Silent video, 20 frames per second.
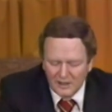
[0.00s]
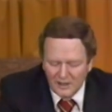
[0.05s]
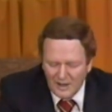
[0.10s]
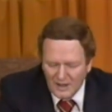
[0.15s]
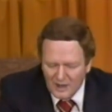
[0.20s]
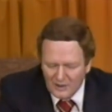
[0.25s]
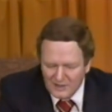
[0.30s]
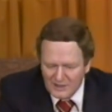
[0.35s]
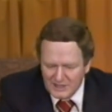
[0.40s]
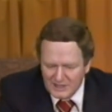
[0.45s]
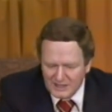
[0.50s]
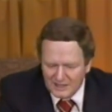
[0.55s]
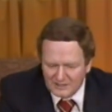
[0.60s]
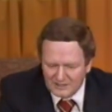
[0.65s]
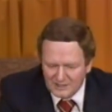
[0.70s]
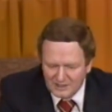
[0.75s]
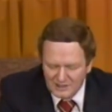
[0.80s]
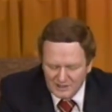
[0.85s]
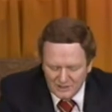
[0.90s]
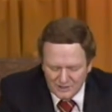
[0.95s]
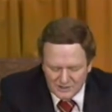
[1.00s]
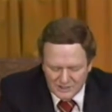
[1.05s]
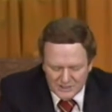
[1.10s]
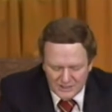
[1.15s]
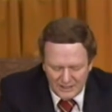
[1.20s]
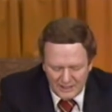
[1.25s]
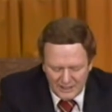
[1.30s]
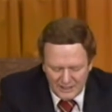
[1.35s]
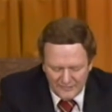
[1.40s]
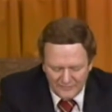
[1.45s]
How do you get the
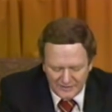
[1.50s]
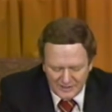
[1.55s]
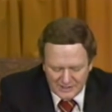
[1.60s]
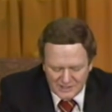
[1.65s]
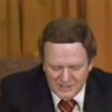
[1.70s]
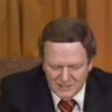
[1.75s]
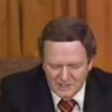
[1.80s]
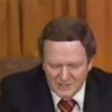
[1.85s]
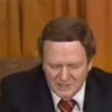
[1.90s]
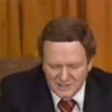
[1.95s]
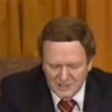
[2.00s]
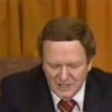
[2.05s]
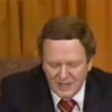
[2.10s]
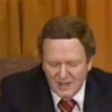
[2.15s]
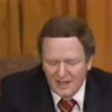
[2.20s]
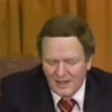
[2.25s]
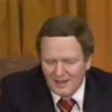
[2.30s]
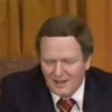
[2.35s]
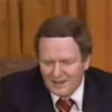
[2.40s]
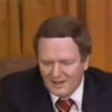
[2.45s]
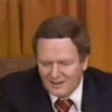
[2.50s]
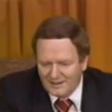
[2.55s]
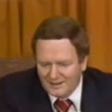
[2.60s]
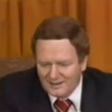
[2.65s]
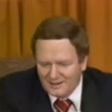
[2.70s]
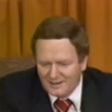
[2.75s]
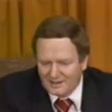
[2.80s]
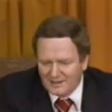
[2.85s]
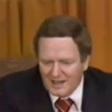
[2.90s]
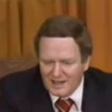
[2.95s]
hearsay evidences uh,
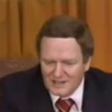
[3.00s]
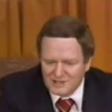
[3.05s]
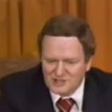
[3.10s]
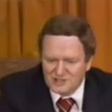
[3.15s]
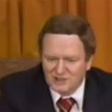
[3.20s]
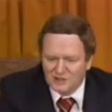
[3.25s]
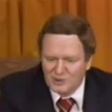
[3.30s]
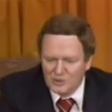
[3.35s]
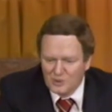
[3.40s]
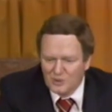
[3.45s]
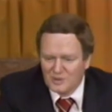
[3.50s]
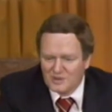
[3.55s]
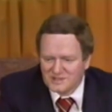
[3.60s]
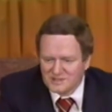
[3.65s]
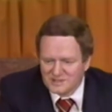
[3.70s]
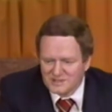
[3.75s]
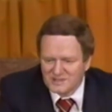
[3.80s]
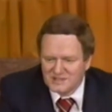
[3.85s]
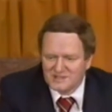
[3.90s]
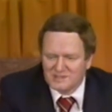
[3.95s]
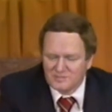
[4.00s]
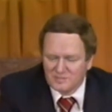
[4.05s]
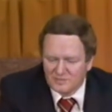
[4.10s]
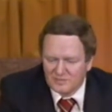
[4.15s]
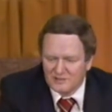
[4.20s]
in as to who is this